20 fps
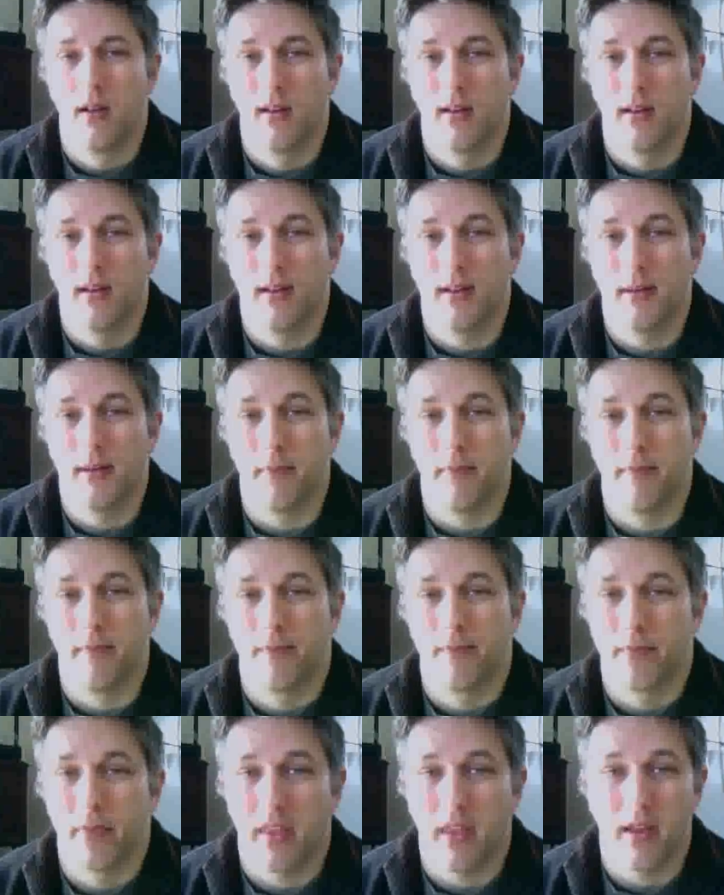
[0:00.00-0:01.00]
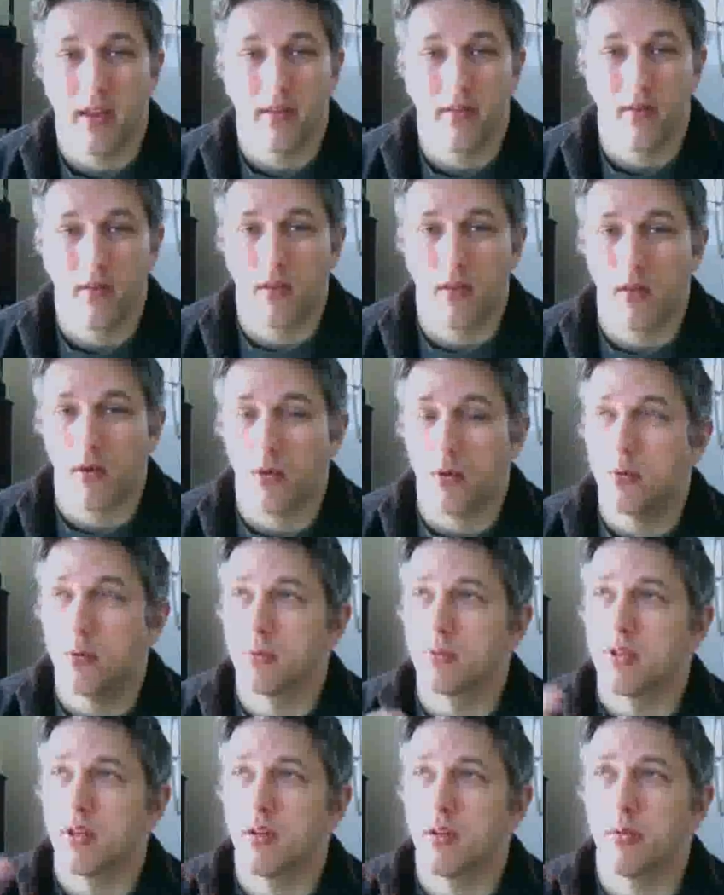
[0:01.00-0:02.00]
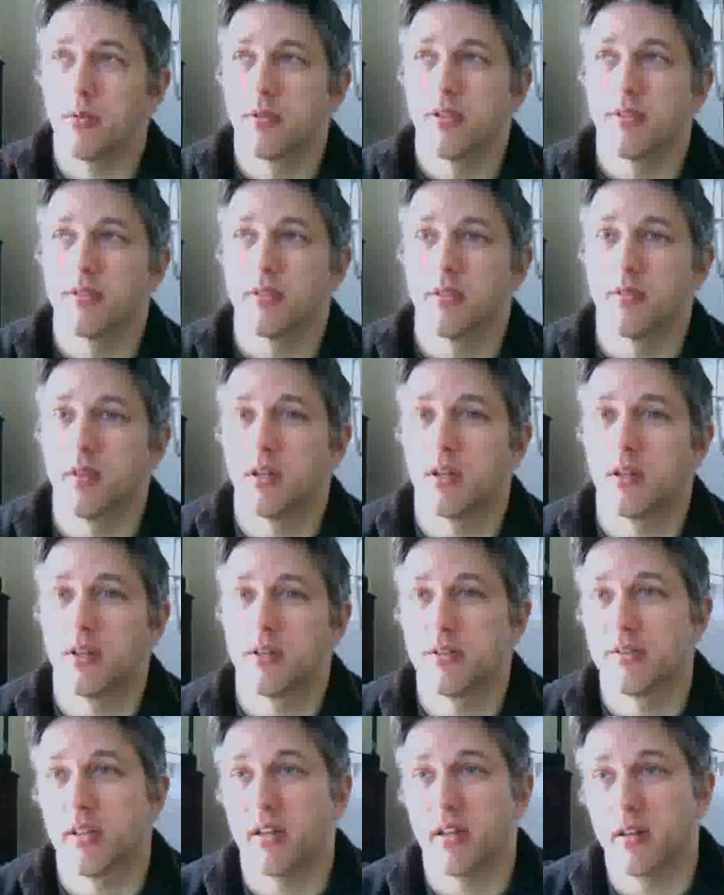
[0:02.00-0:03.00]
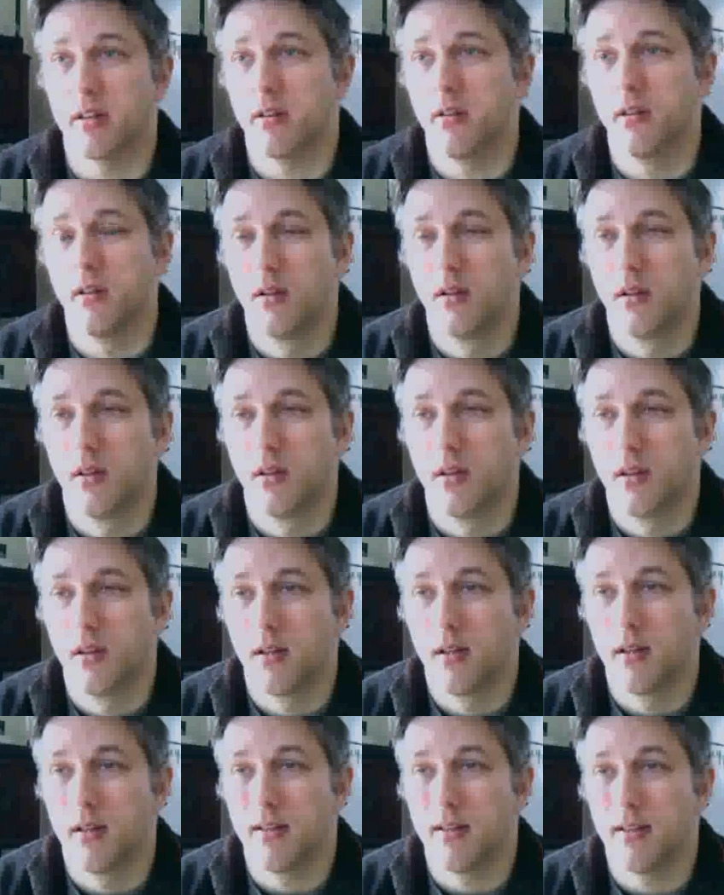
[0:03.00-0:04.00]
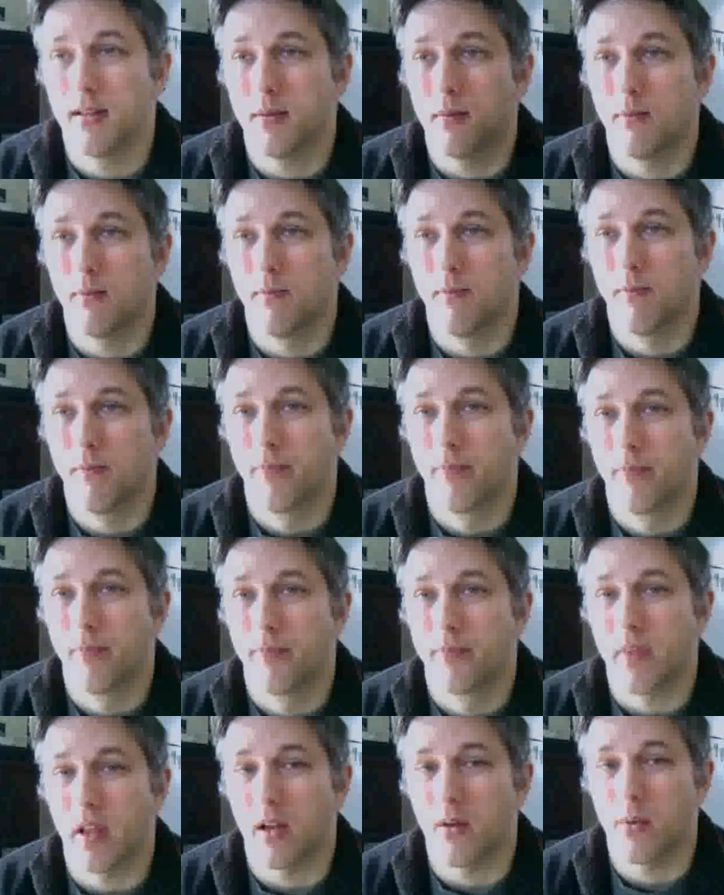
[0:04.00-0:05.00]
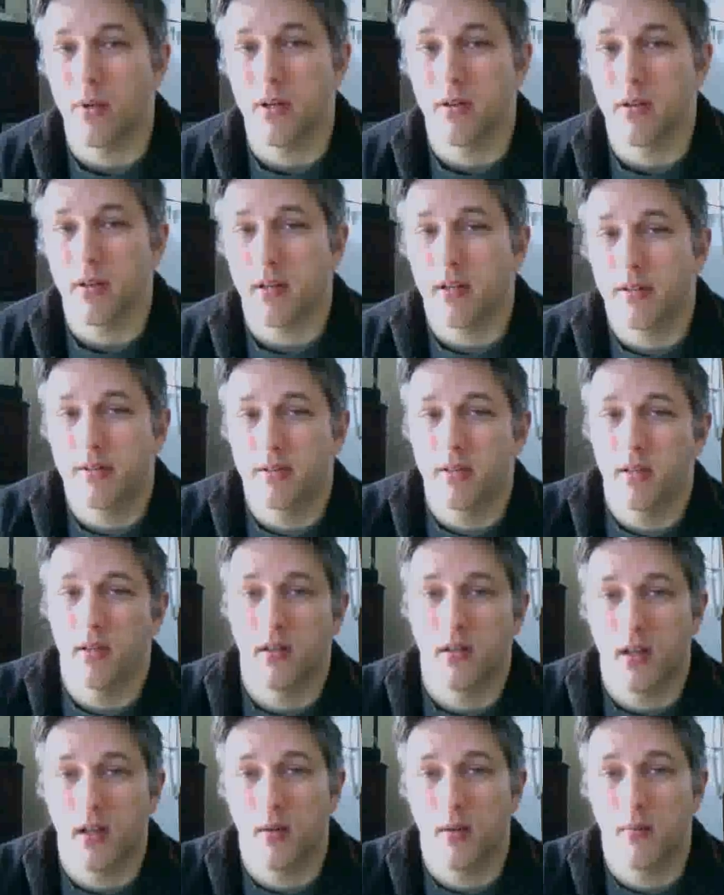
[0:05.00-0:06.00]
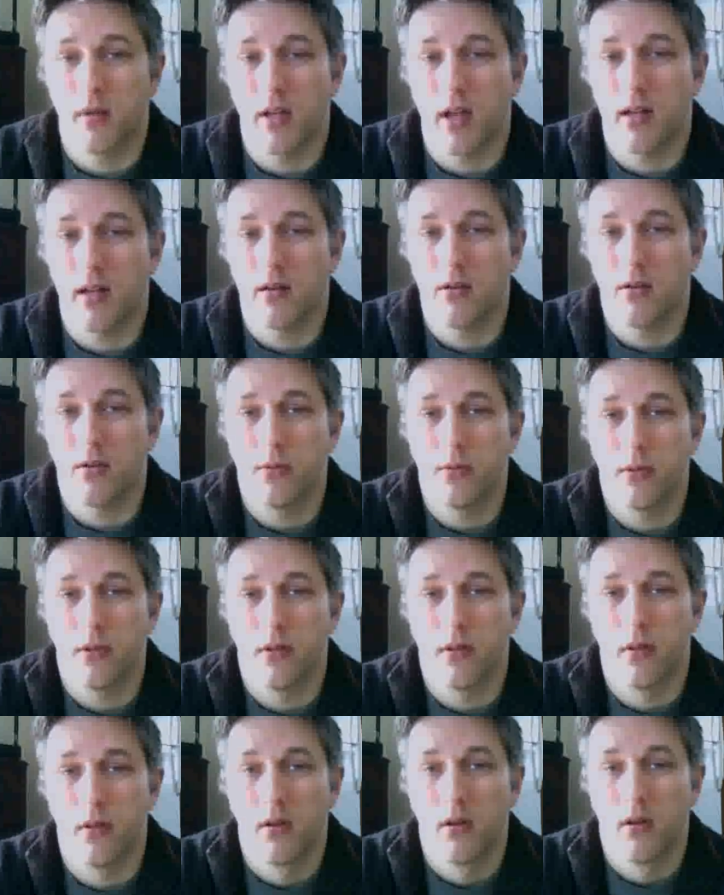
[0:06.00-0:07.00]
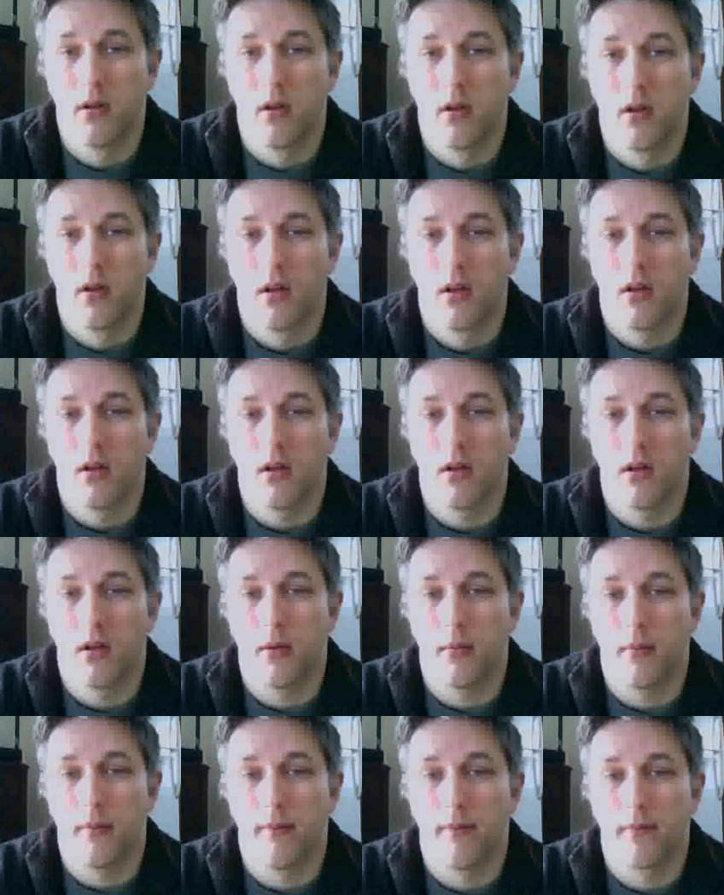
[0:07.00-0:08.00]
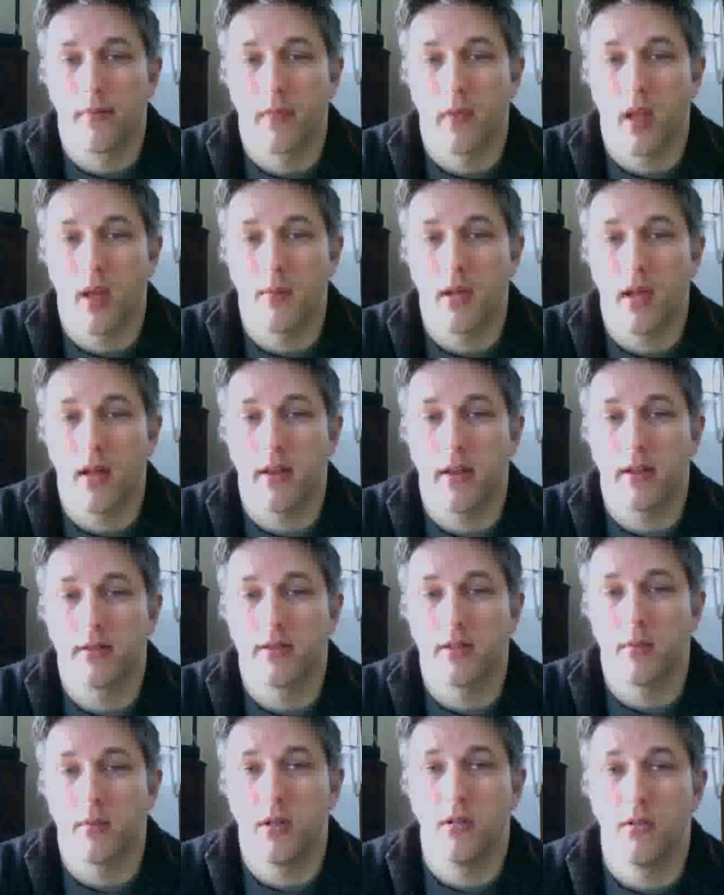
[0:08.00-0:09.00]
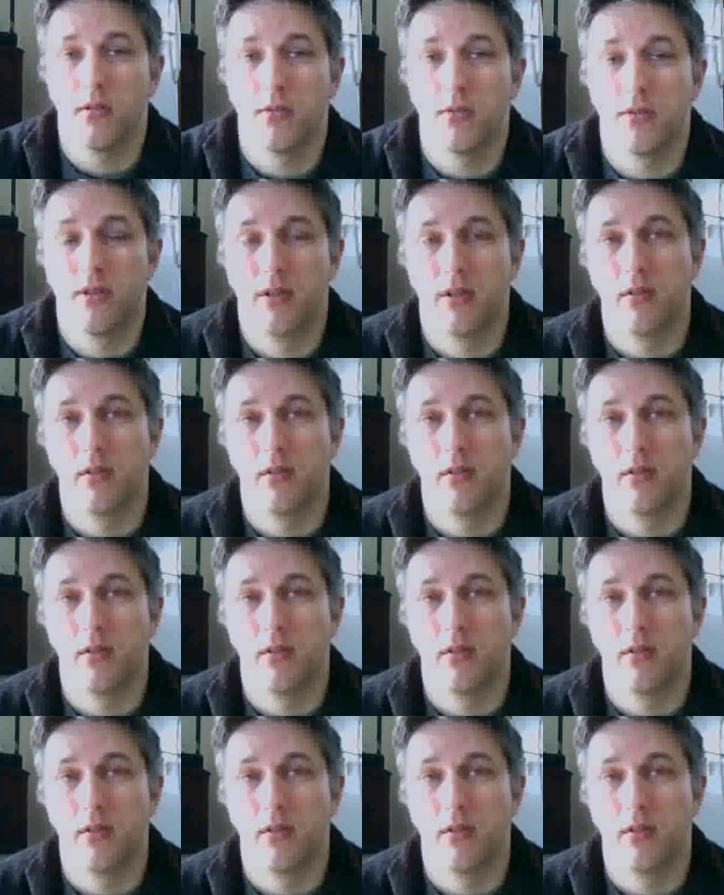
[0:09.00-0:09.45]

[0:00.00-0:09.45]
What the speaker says: and the whole general gist of it is that I realized that I'm not alone. I'm not like some huge